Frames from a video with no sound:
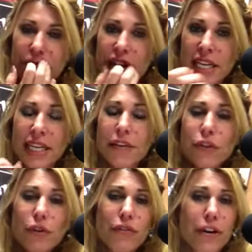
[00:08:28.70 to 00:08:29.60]
I'm going to give
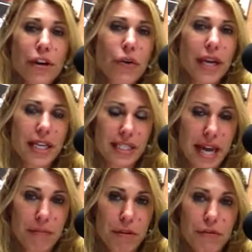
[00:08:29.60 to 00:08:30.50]
you a very quick
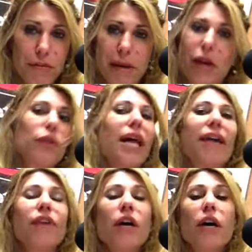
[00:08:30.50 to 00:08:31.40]
example from my own
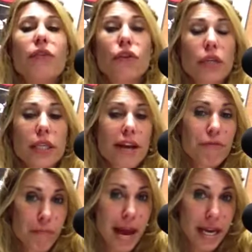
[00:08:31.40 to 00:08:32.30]
life. Of course, I have
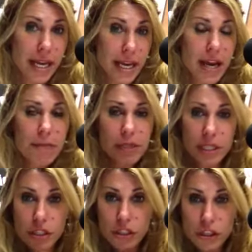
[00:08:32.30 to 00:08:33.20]
many, but
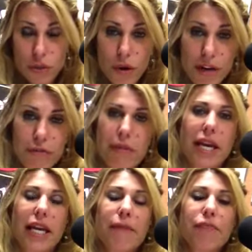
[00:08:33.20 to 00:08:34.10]
this is just one of
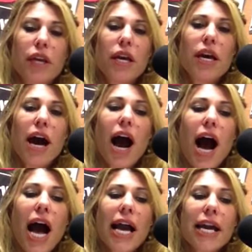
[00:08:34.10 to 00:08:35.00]
many.
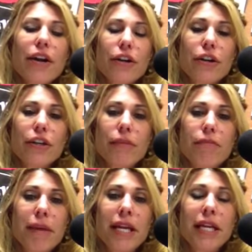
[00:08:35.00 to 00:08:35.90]
I heard
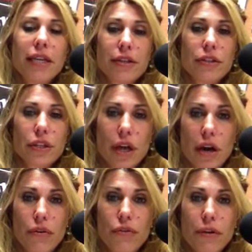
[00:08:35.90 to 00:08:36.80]
many years
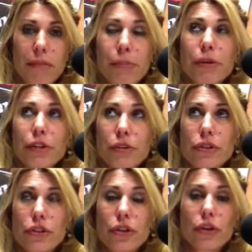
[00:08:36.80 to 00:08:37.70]
ago from a
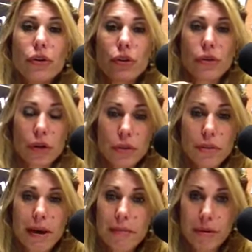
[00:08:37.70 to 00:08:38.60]
producer who knows
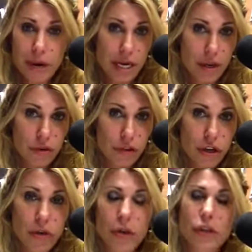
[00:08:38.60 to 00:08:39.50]
about my radio
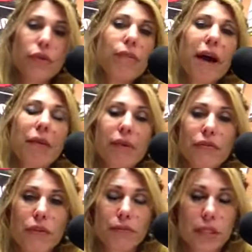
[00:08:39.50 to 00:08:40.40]
show and knew about me
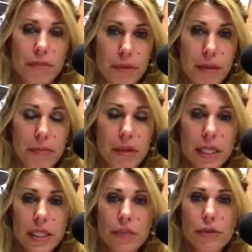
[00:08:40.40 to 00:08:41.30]
from some people.
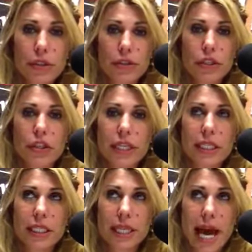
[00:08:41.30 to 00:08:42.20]
This producer
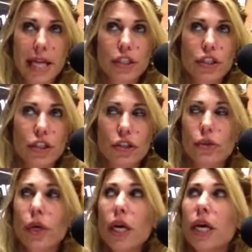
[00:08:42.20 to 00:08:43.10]
is attached
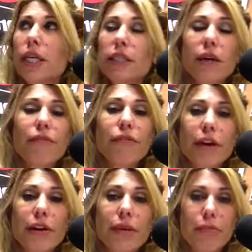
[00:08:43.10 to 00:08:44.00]
to some
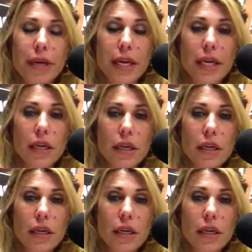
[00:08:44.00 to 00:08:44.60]
very big.